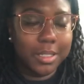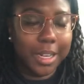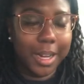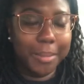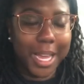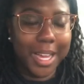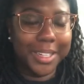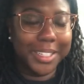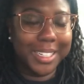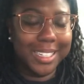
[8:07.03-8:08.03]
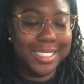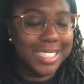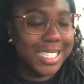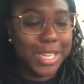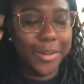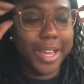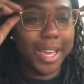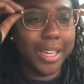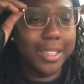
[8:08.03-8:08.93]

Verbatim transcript: calm down, girl. It's okay.